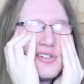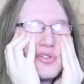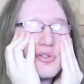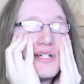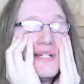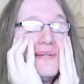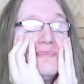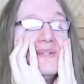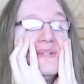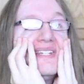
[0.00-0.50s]

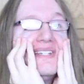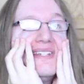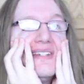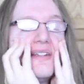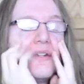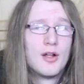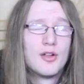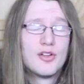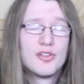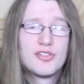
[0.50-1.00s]
creepy.
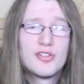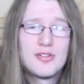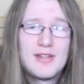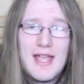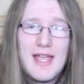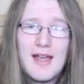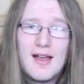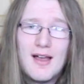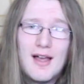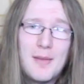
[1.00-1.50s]
So
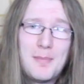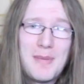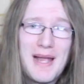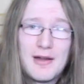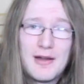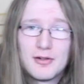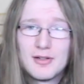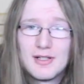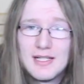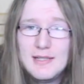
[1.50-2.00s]
yeah,
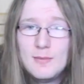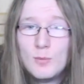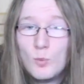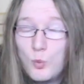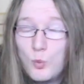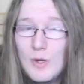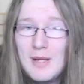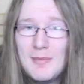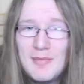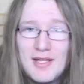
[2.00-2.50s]
apparently
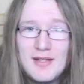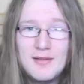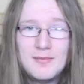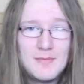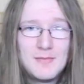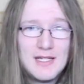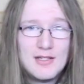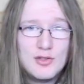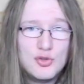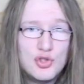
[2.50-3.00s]
women
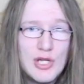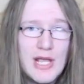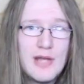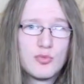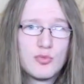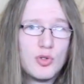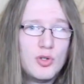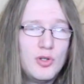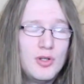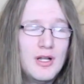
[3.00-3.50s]
in
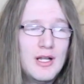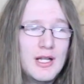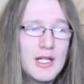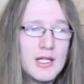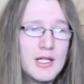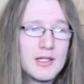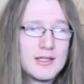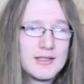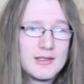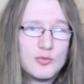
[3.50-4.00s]
general
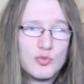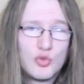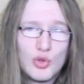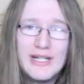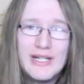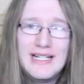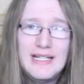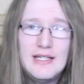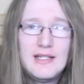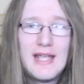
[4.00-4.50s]

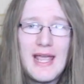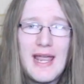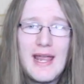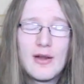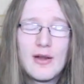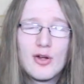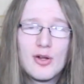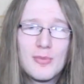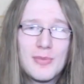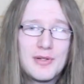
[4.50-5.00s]
really
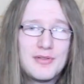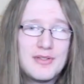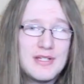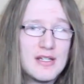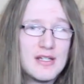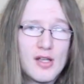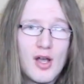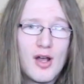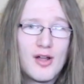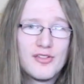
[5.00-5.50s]
care about the
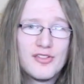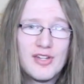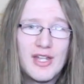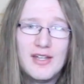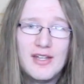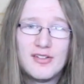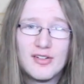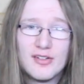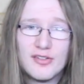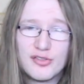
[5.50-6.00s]

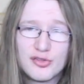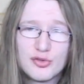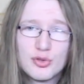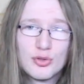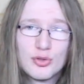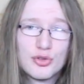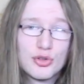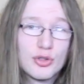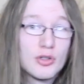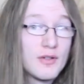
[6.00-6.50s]
content and
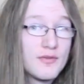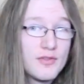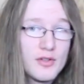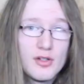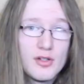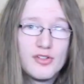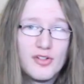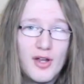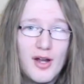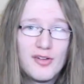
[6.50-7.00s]
structure of your
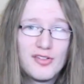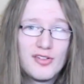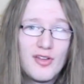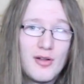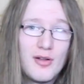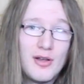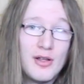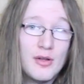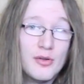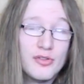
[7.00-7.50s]
guitar
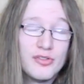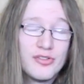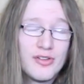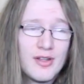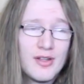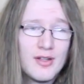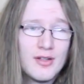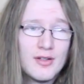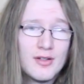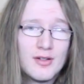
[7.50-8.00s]
solos.
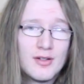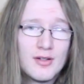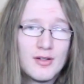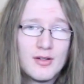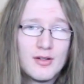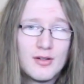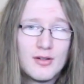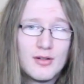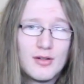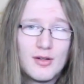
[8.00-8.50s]

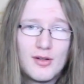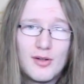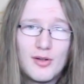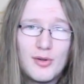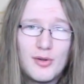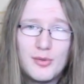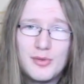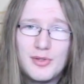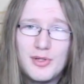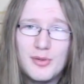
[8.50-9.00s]

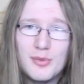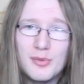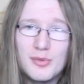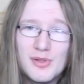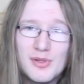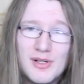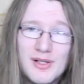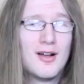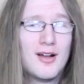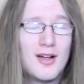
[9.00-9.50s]
Who knew?
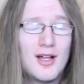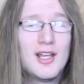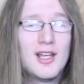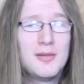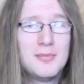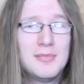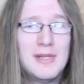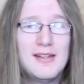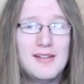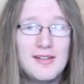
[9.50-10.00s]
I'll
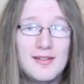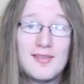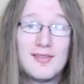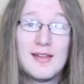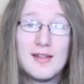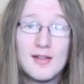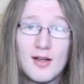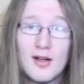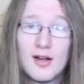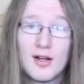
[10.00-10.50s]
admit it's
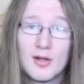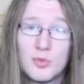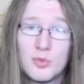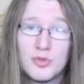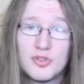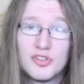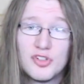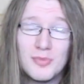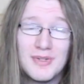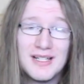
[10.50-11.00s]
a hard
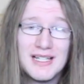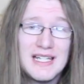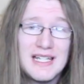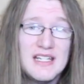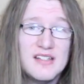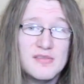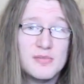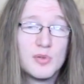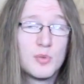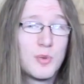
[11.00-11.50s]
one to
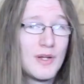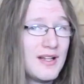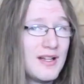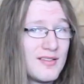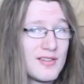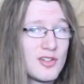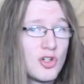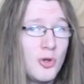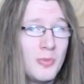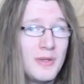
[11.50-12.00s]
believe, but when
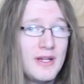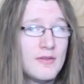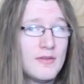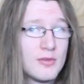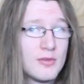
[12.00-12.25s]
it's coming